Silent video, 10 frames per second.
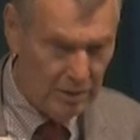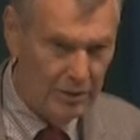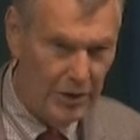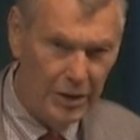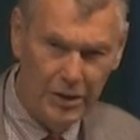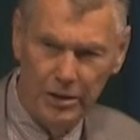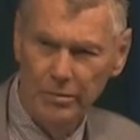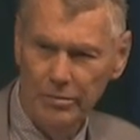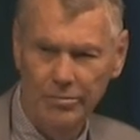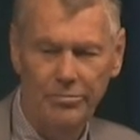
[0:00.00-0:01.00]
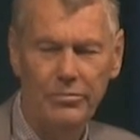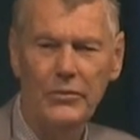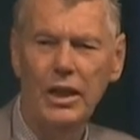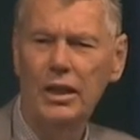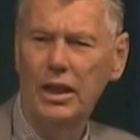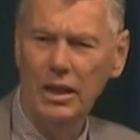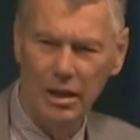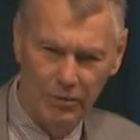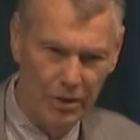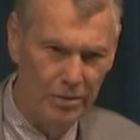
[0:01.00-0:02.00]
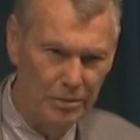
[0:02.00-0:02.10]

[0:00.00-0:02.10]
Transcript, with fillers: Thank you, and I love you.